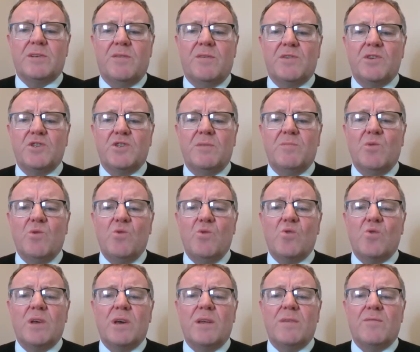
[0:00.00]
So I've got Jim
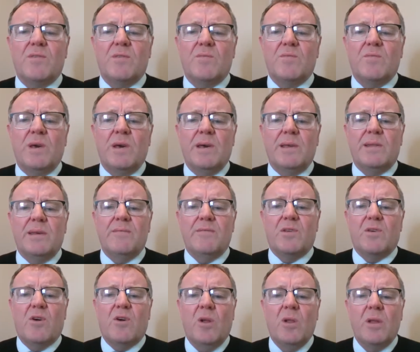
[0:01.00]
Logue, then I've got
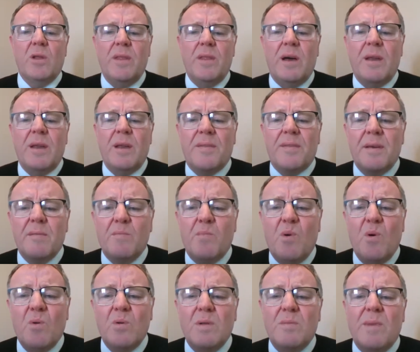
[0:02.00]
David Cullen, and I think
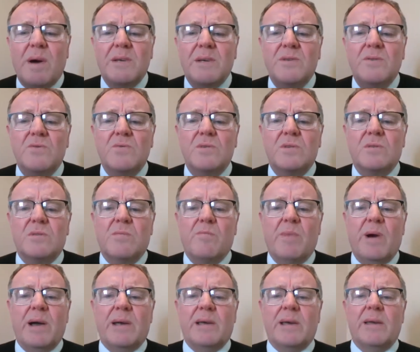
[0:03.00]
Paul DiMascio has
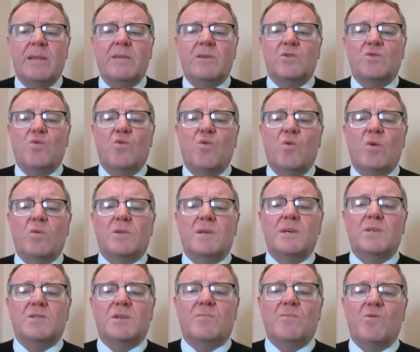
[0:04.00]
come back in. So I'll
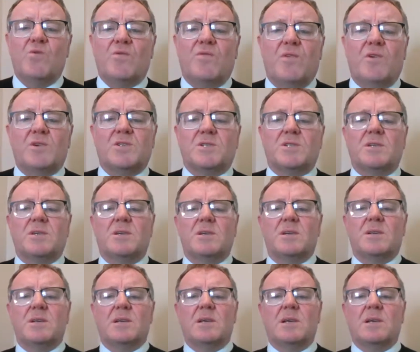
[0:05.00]
take Jim Logue first.